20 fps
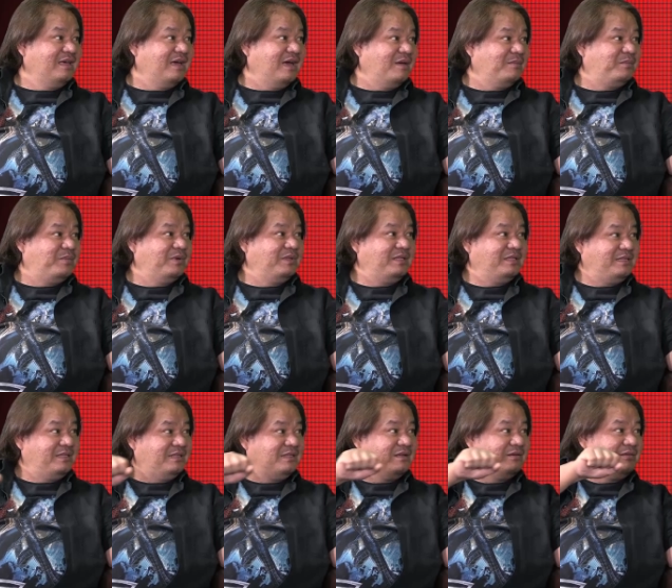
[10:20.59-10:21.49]
I put
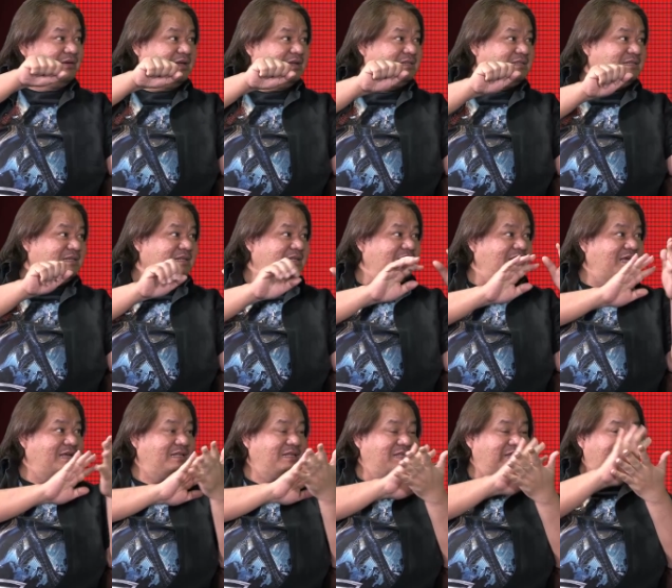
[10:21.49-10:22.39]
it in a resin
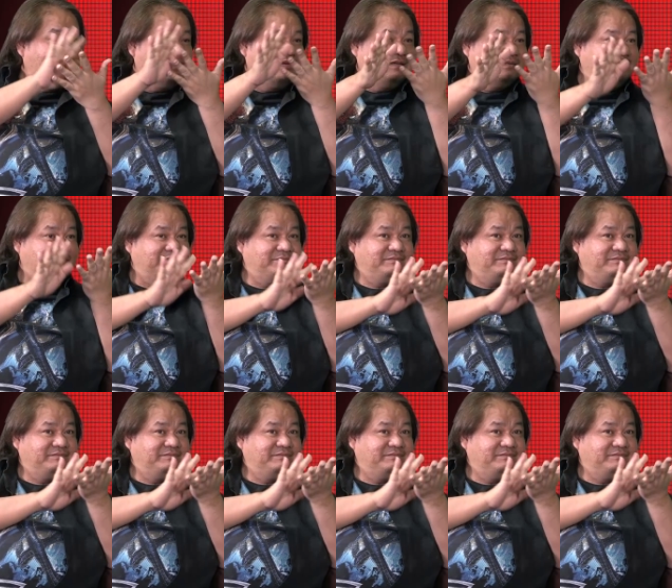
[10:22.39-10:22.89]
like the.